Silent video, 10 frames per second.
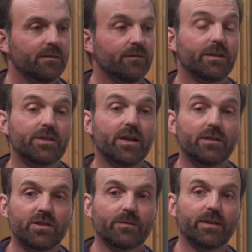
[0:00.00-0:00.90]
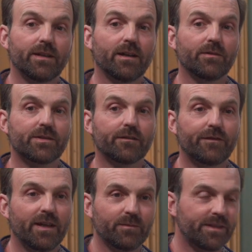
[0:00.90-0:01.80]
finding challenging right now is our
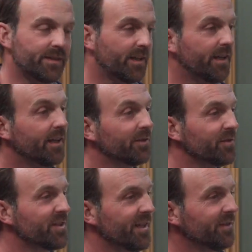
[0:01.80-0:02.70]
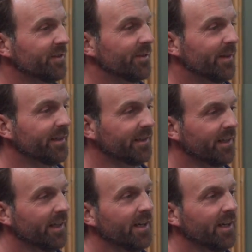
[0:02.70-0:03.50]
family's kind of helter-skelter, right?